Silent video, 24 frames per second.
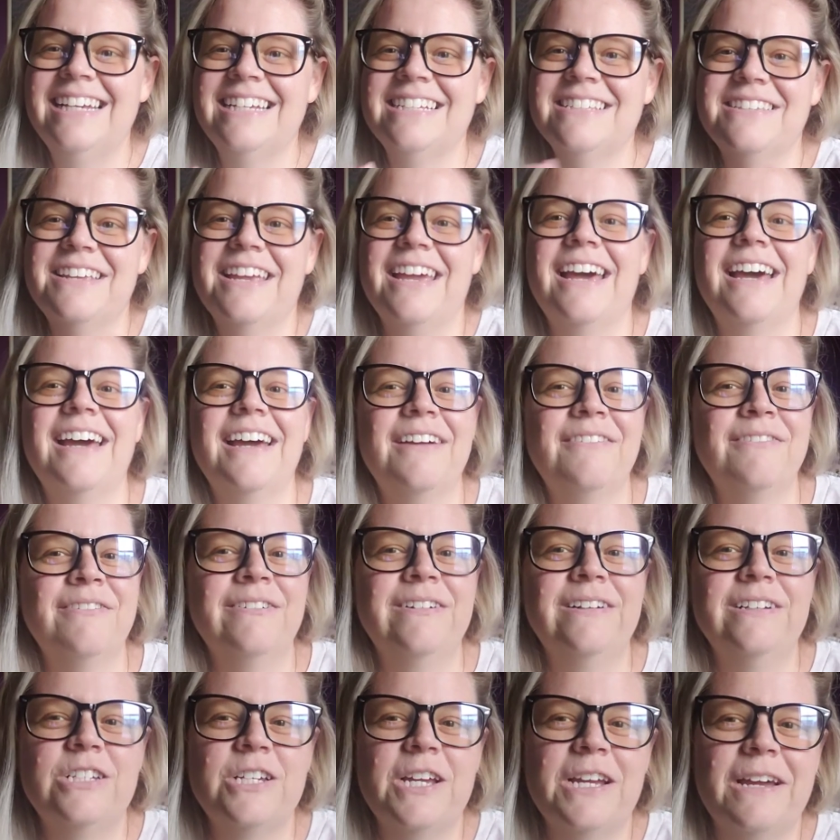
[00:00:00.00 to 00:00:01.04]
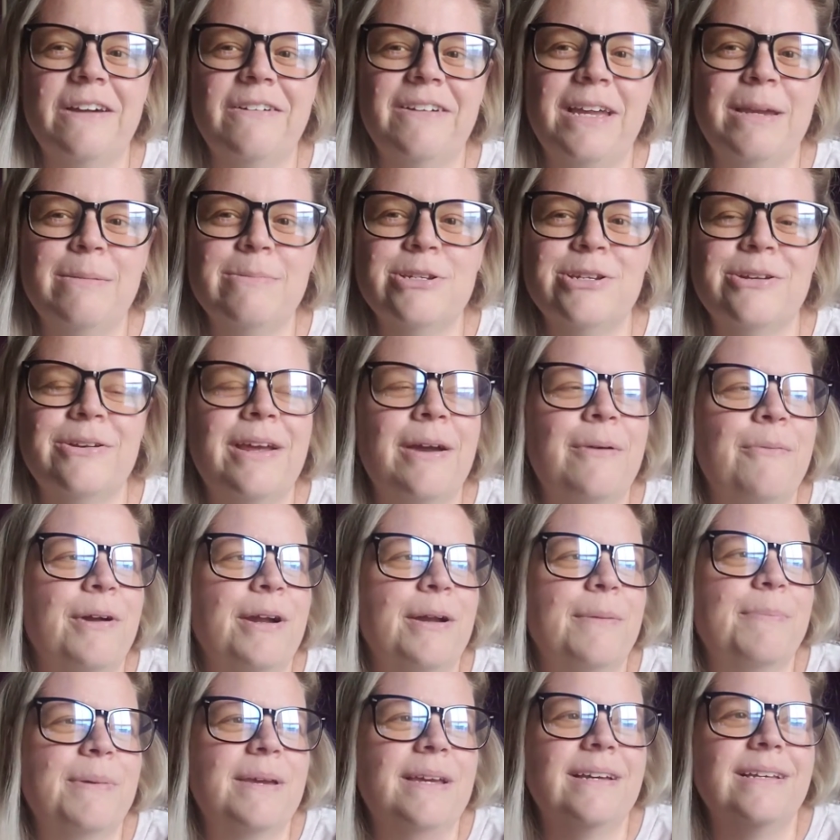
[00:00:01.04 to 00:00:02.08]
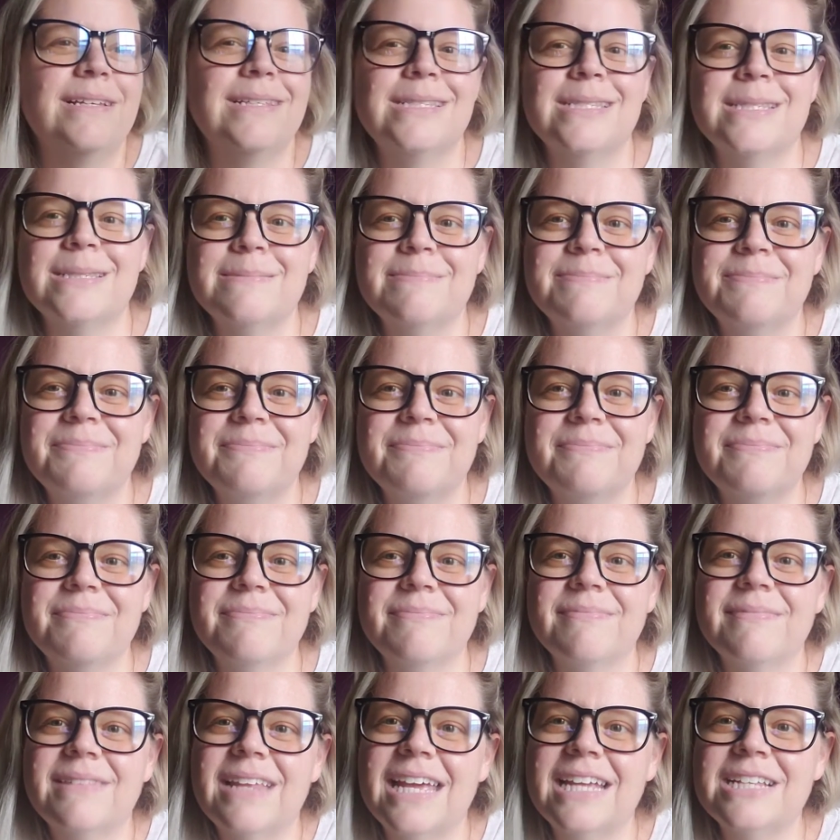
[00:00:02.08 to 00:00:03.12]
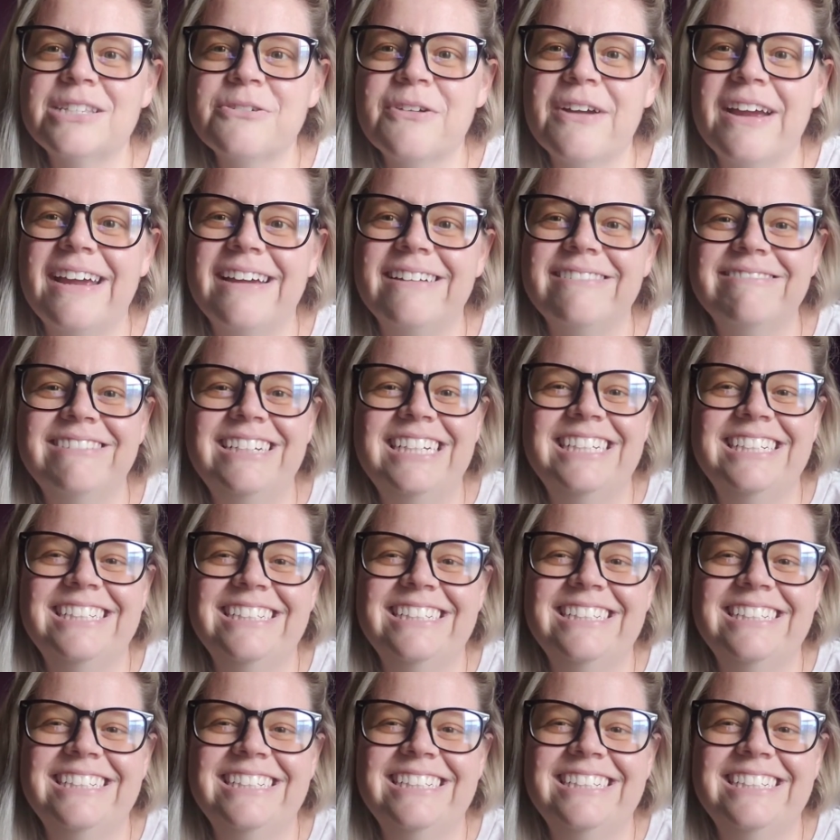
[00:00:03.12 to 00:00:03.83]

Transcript: so yeah everyone check out game show network because it's great.